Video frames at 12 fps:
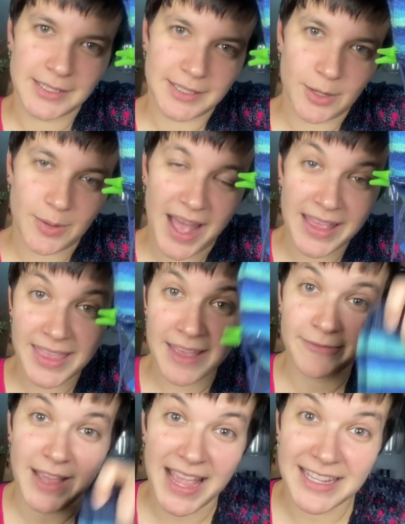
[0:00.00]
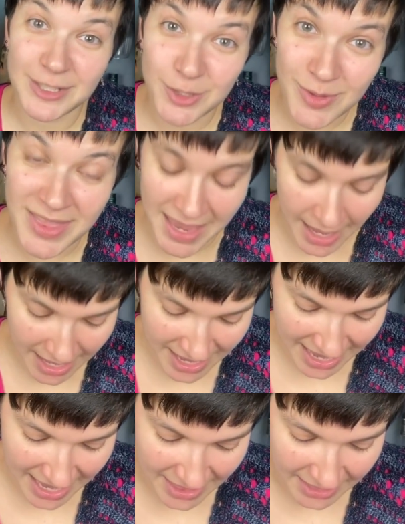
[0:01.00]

So I, did, I do think I can get